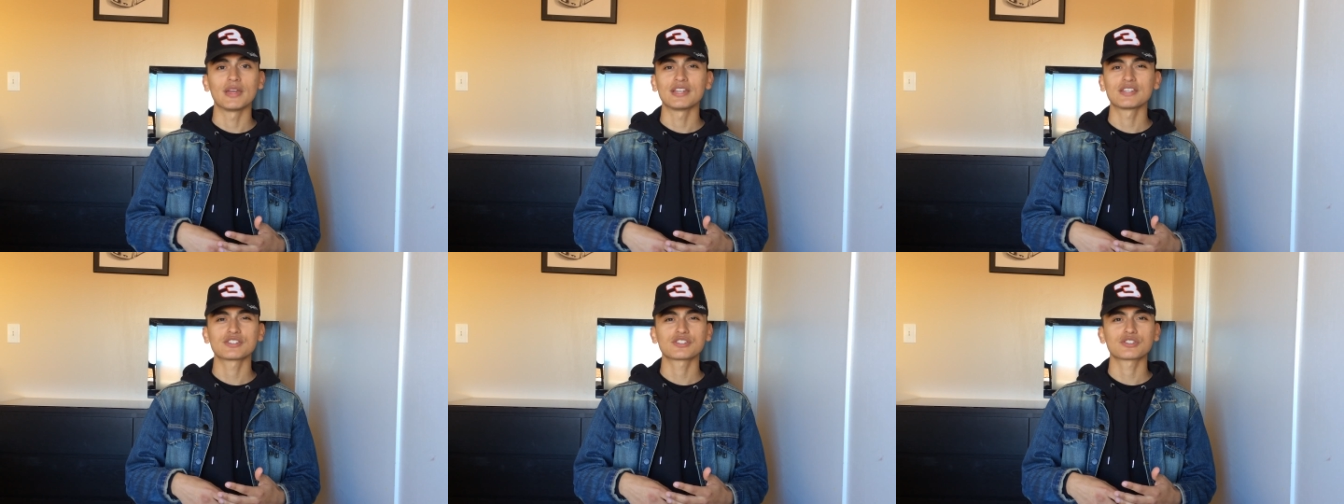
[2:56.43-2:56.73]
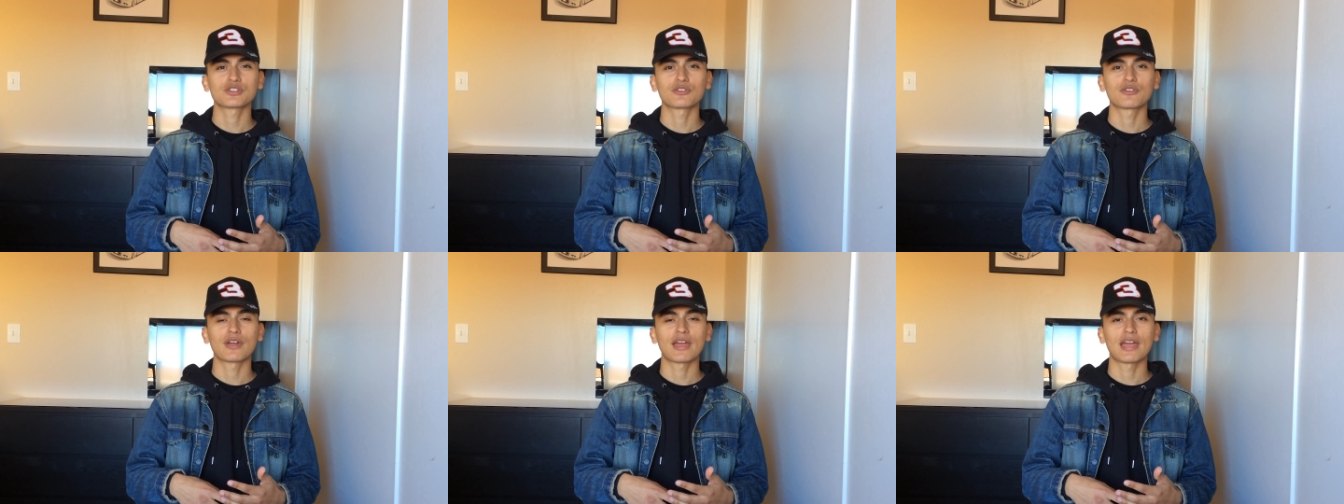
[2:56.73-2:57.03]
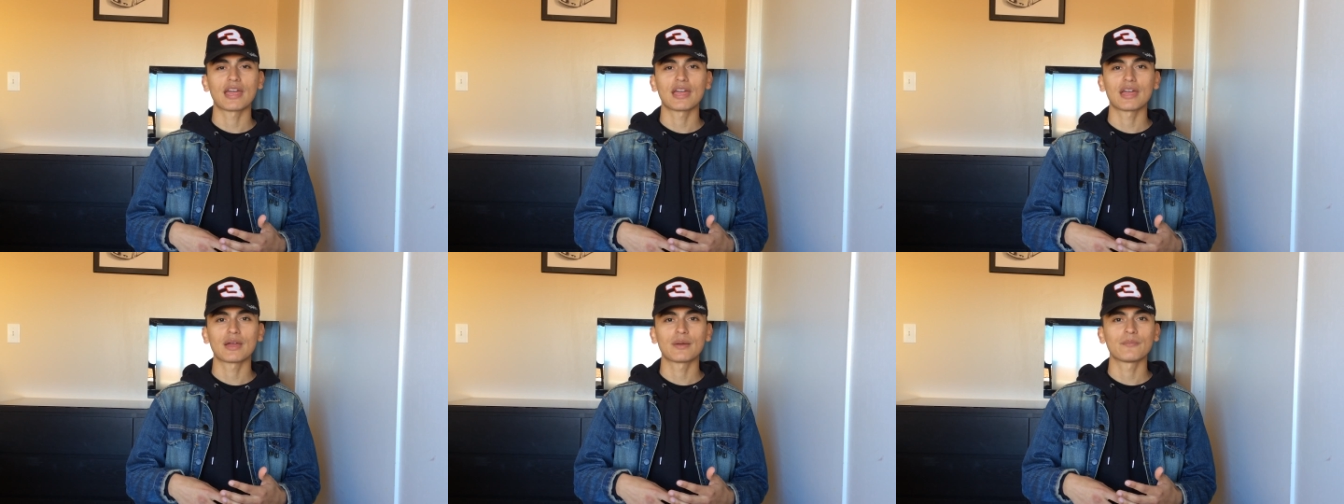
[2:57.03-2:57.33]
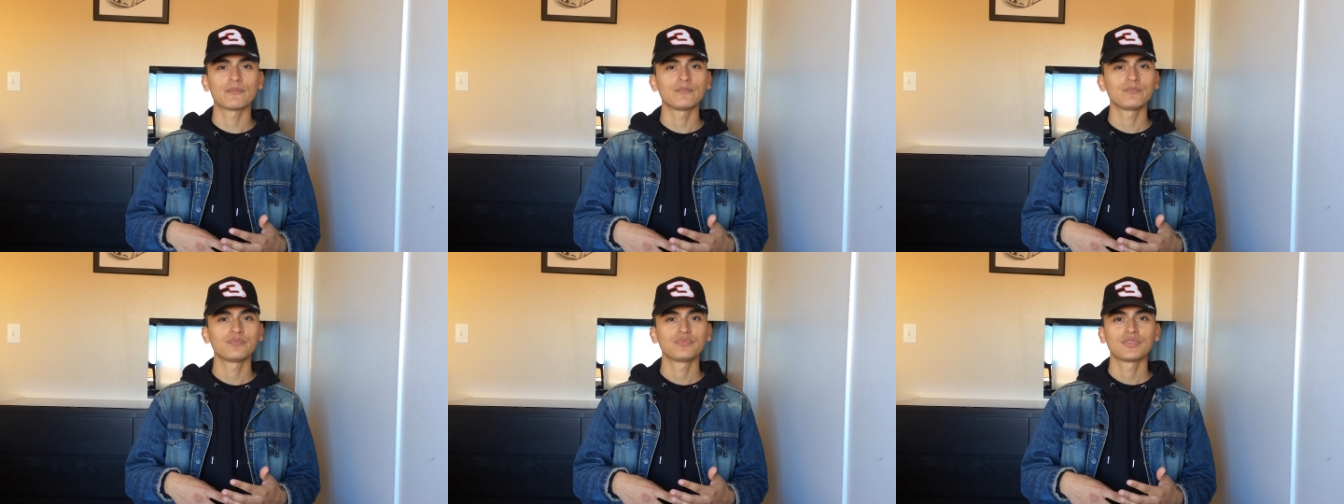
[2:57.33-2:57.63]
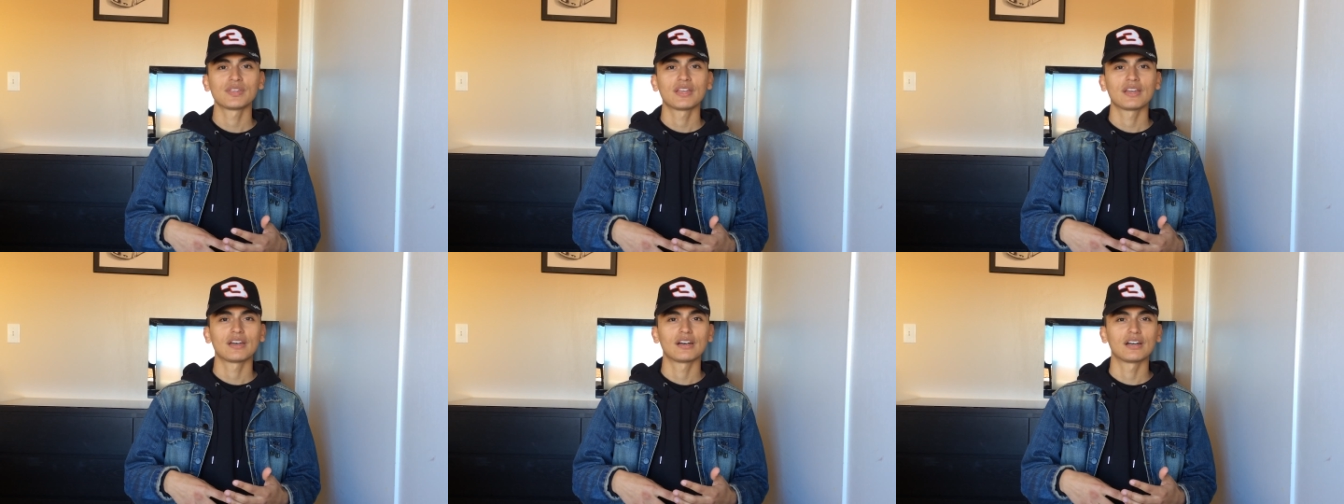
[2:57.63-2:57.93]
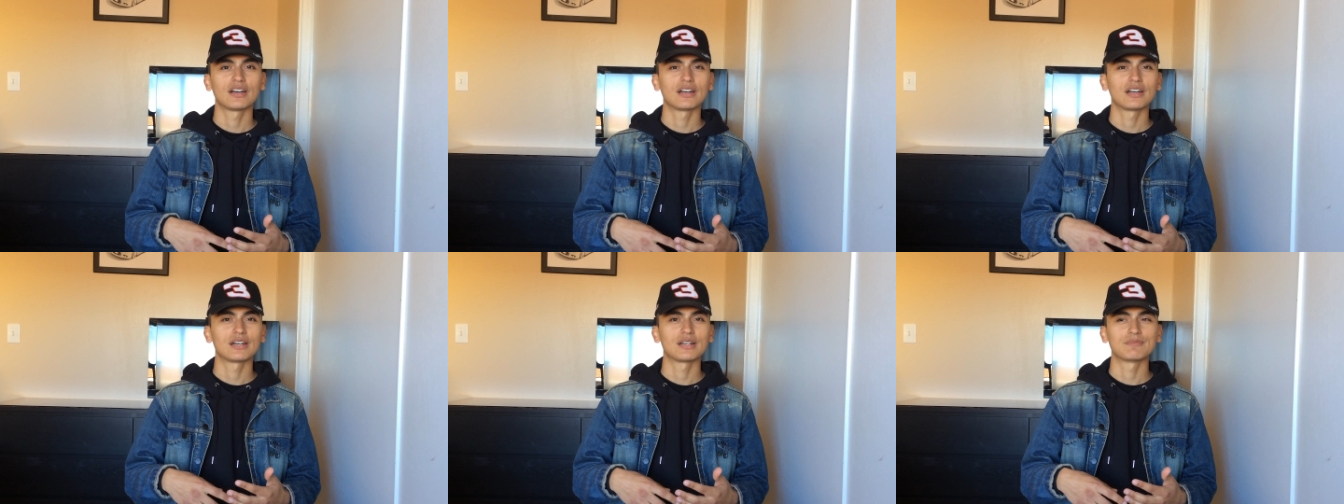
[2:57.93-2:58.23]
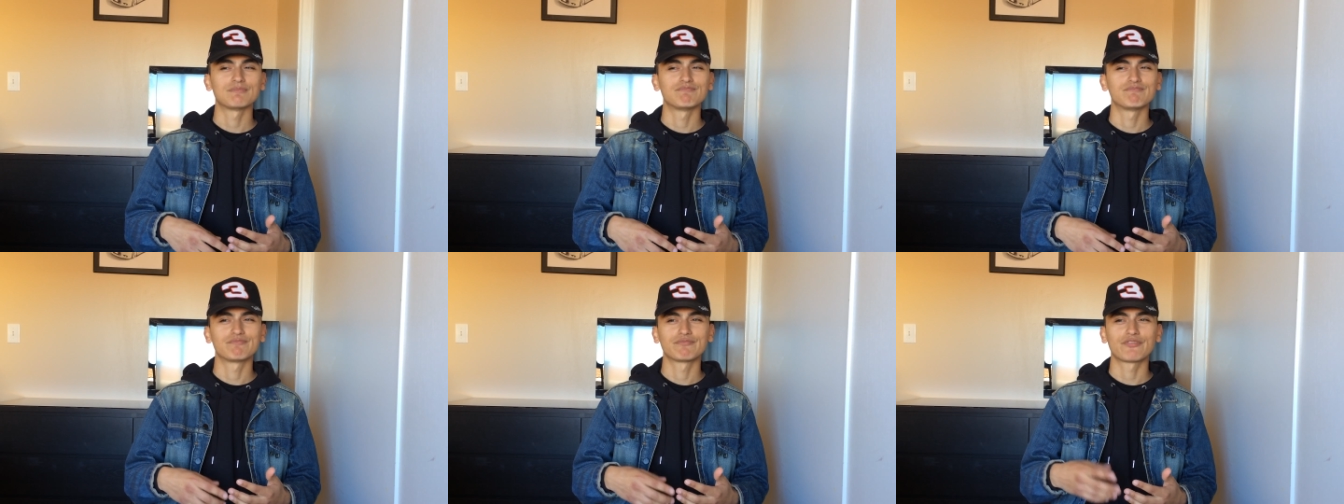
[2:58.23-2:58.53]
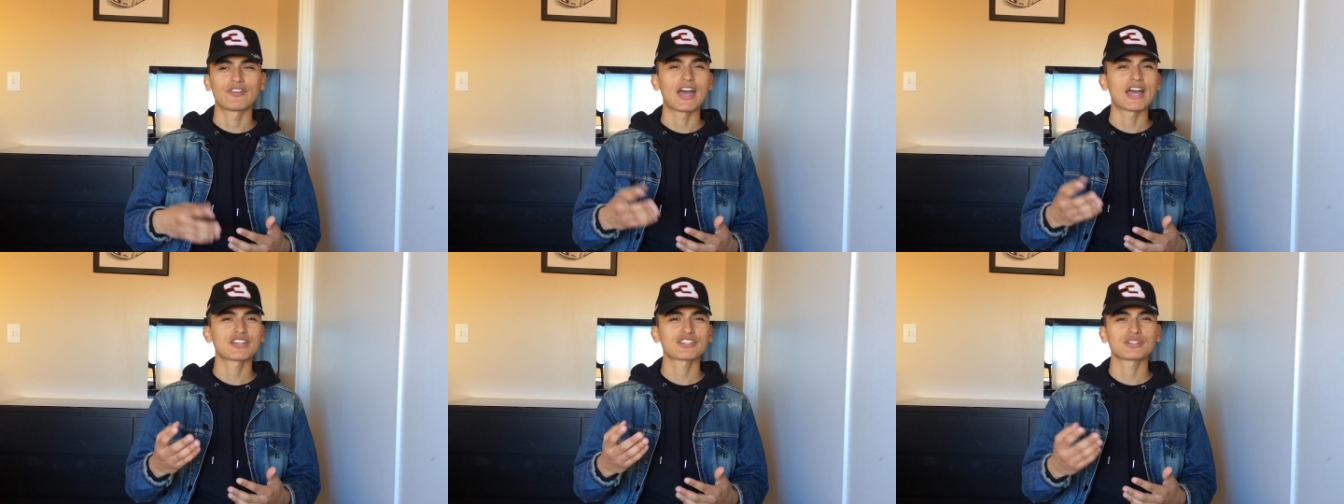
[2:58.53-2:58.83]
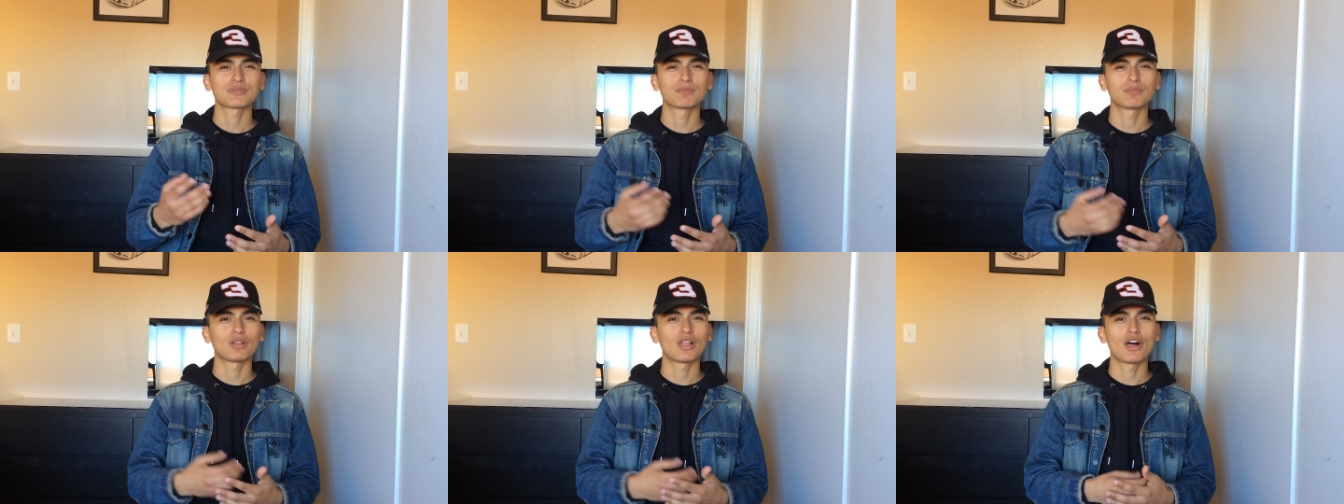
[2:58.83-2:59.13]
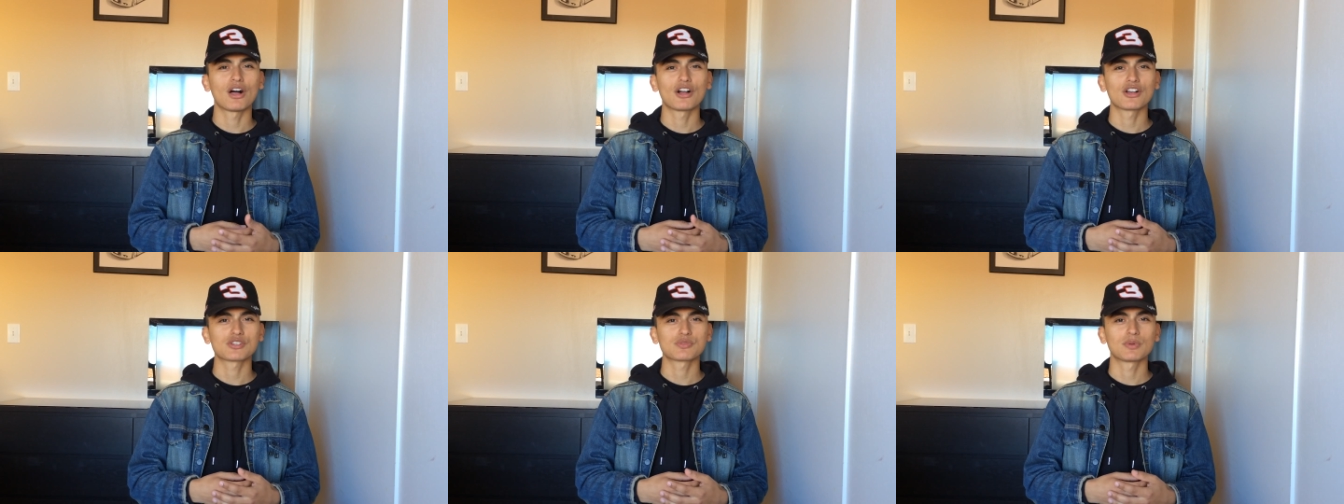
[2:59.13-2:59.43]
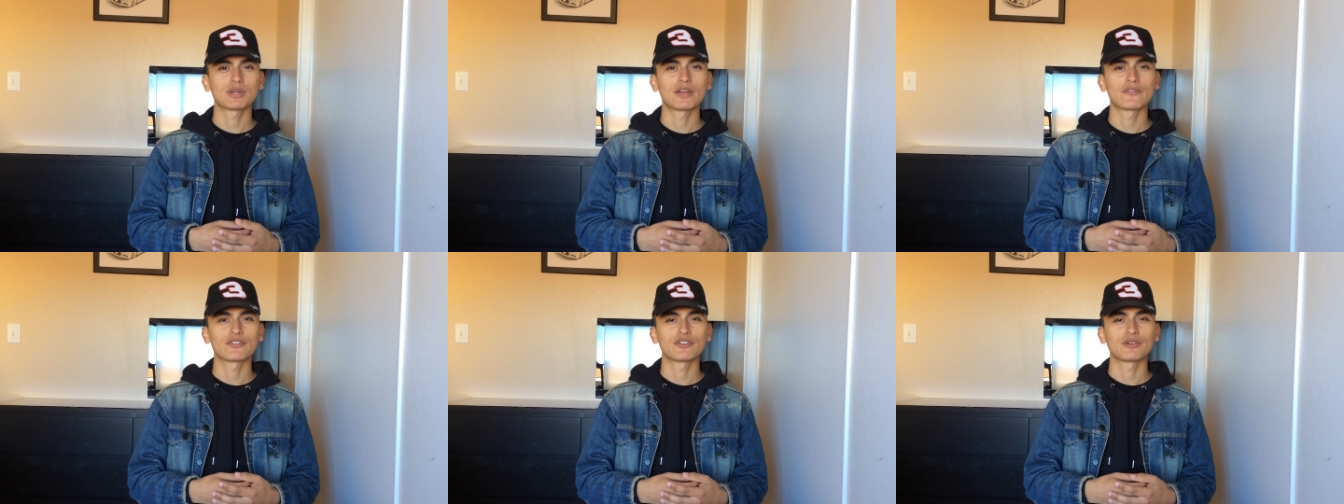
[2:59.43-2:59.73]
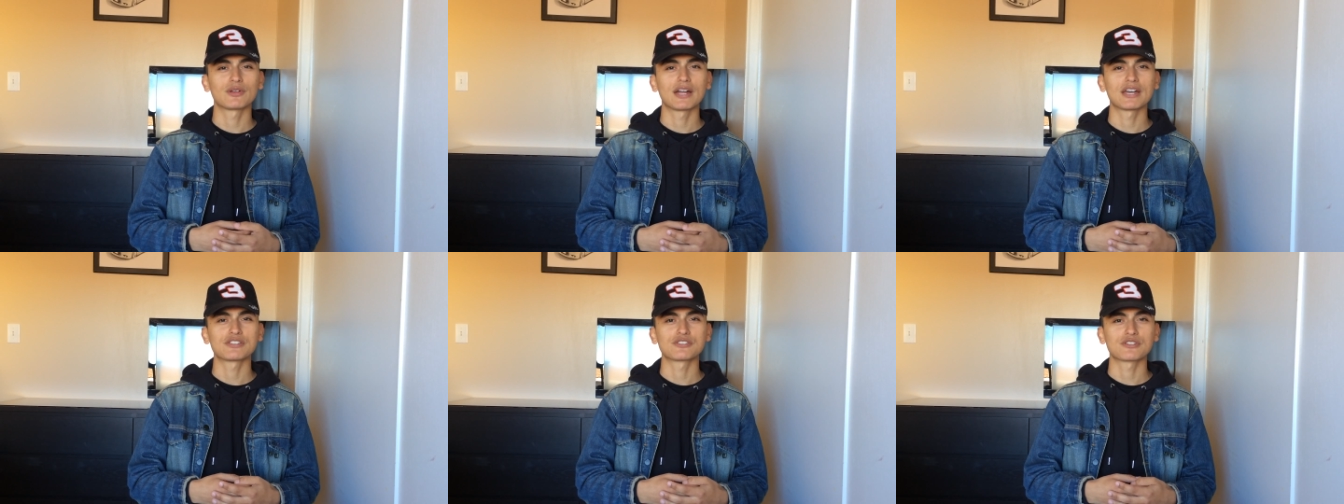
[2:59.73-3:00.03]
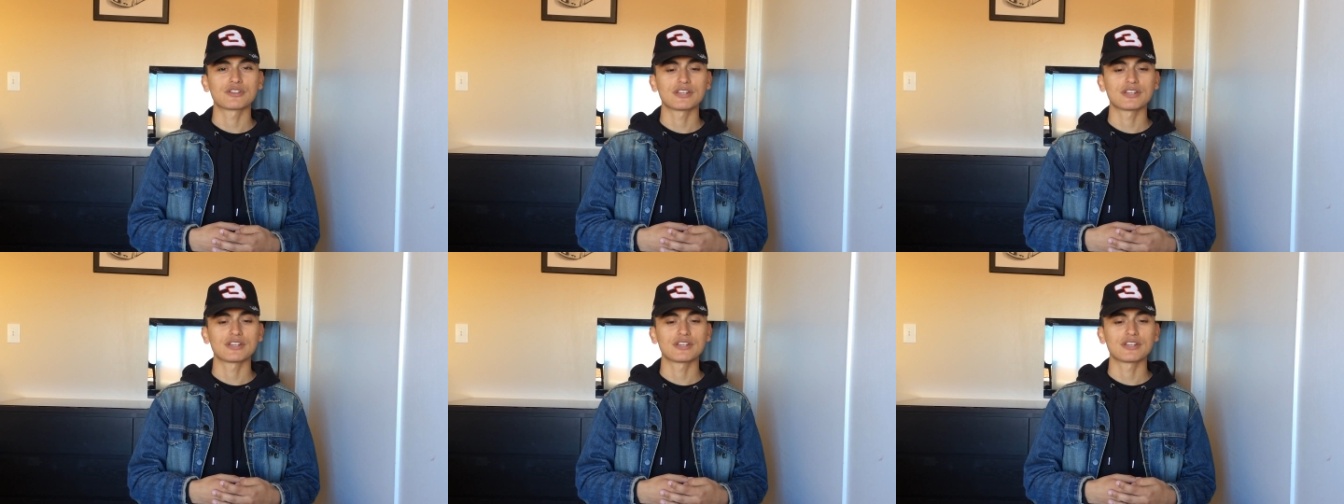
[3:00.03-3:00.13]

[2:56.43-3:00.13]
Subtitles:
Instagram, fashion blogs, whatever you guys